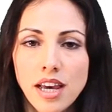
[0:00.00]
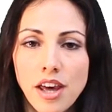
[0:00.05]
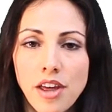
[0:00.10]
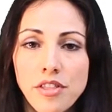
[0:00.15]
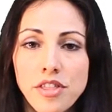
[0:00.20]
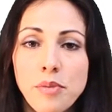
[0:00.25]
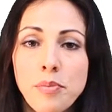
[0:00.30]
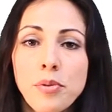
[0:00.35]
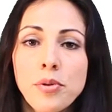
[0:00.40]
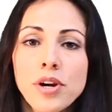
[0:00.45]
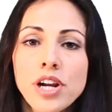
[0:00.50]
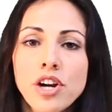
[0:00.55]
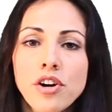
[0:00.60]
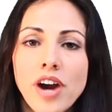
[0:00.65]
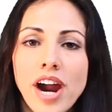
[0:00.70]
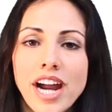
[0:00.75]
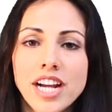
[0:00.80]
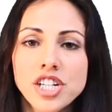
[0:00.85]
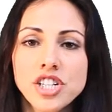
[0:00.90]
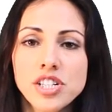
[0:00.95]
The
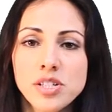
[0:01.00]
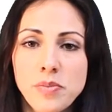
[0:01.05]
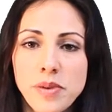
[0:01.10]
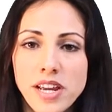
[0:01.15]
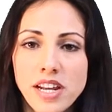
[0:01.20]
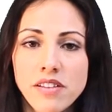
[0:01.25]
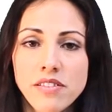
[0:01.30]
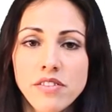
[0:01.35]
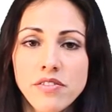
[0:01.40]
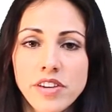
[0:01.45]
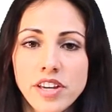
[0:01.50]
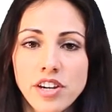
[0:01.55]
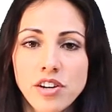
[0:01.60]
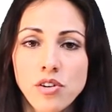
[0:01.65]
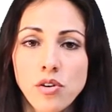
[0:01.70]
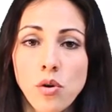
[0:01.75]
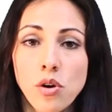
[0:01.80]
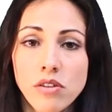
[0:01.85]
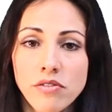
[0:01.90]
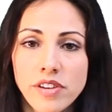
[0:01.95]
pre-crash speed of the
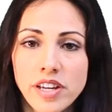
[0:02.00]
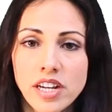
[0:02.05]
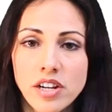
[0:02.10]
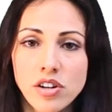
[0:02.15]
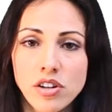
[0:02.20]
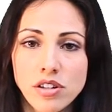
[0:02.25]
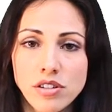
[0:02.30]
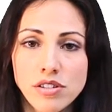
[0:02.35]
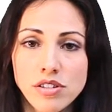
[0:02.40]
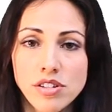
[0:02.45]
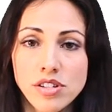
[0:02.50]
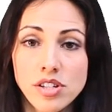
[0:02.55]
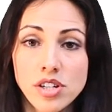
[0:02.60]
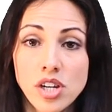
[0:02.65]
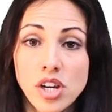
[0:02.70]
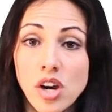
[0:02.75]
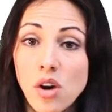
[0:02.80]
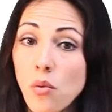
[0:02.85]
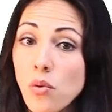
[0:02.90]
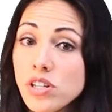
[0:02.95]
vehicle or vehicles.
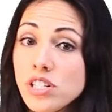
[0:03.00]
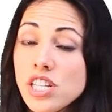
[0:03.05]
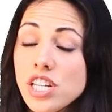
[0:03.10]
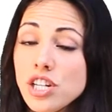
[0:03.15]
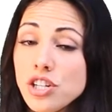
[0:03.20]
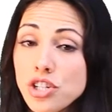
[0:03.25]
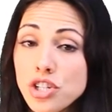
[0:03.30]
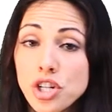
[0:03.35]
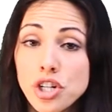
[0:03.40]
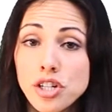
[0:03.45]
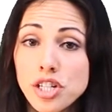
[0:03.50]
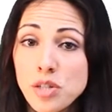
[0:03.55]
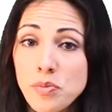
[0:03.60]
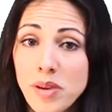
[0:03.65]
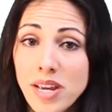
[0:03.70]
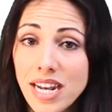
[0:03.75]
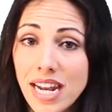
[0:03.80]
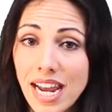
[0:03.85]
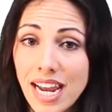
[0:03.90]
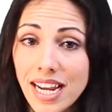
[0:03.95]
Was the insured
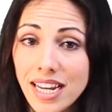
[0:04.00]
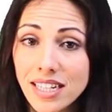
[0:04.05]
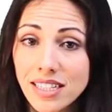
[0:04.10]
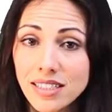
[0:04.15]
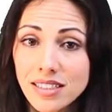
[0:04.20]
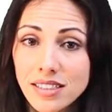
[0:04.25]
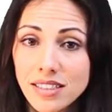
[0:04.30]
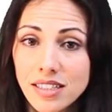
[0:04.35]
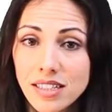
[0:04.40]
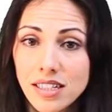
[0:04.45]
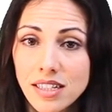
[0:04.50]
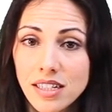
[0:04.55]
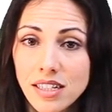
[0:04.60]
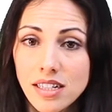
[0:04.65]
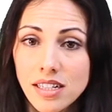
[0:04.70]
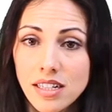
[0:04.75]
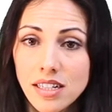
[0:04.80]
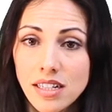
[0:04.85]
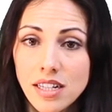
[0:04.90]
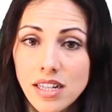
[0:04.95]
speeding?
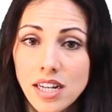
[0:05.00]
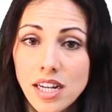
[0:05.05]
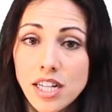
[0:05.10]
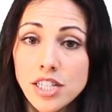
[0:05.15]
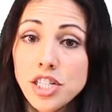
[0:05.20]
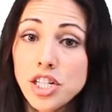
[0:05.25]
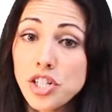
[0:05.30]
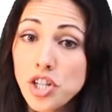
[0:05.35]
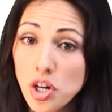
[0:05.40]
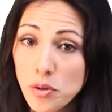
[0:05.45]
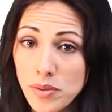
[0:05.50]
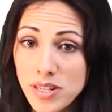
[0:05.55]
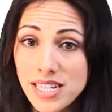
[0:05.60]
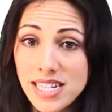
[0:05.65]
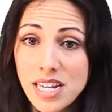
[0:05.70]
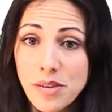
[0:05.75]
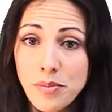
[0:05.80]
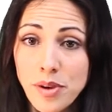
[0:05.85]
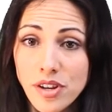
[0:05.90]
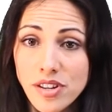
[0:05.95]
Determine
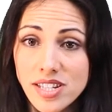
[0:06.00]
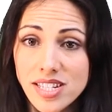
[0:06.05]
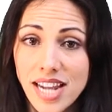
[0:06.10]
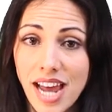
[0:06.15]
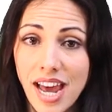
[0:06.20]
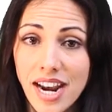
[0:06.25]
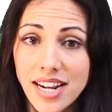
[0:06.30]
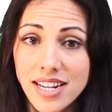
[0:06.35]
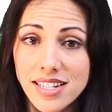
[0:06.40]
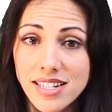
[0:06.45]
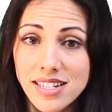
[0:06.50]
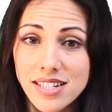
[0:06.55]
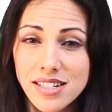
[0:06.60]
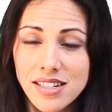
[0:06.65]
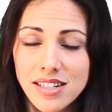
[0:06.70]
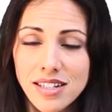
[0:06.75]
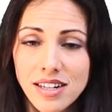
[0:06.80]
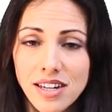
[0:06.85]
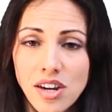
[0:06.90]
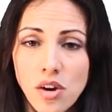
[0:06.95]
seatbelt status.
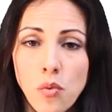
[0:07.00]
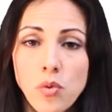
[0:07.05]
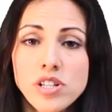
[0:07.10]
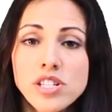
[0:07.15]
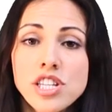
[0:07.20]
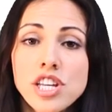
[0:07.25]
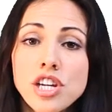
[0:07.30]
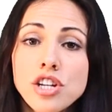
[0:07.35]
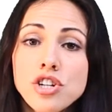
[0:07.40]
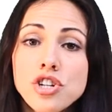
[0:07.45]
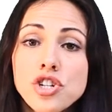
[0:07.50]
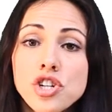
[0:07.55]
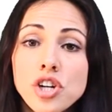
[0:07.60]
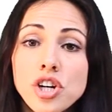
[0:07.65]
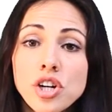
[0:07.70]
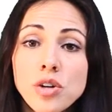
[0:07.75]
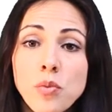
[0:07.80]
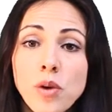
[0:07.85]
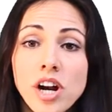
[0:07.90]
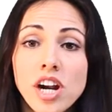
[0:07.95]
Was the
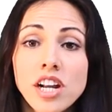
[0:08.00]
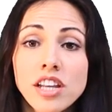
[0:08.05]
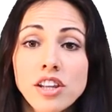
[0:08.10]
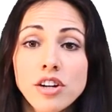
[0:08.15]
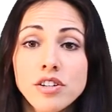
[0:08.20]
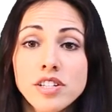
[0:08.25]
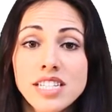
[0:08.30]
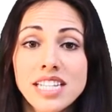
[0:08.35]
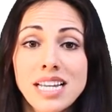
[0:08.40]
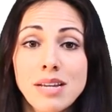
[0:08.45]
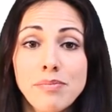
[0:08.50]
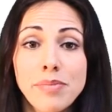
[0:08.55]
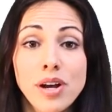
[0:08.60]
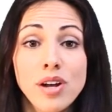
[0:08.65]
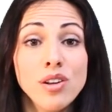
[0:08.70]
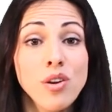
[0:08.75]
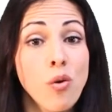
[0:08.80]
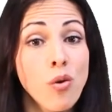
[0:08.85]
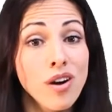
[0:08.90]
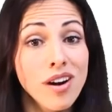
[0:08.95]
insured wearing their
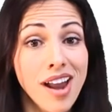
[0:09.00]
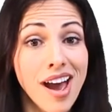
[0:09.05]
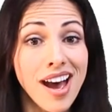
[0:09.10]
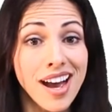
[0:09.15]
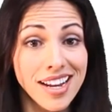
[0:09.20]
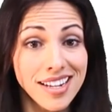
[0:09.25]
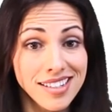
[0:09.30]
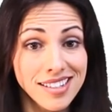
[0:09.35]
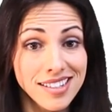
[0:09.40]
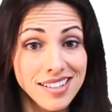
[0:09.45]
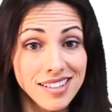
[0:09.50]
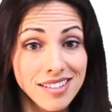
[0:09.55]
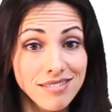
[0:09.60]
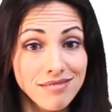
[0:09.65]
seatbelt or not?